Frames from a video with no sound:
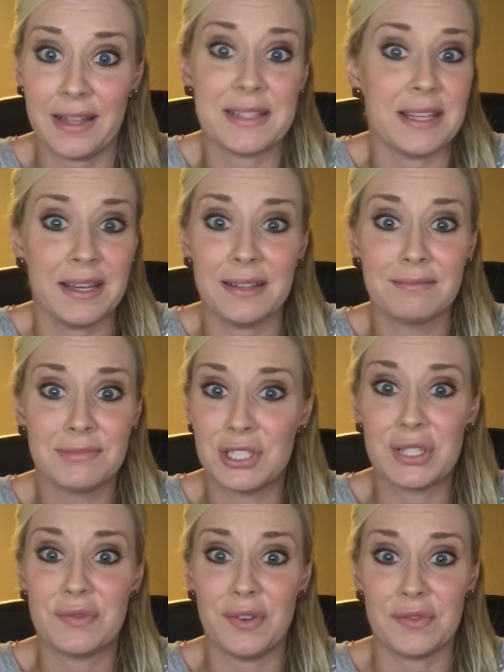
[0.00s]
That's it,
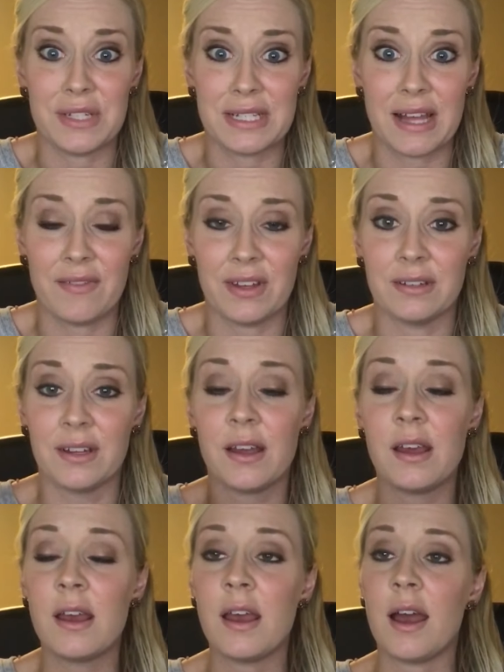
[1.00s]
just 57.
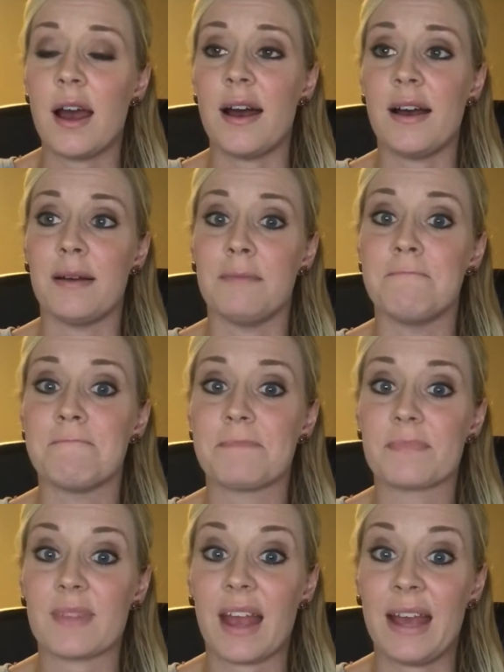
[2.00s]

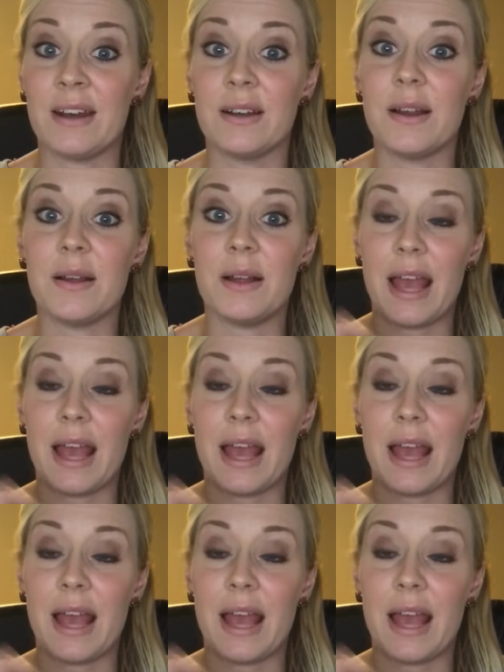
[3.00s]
And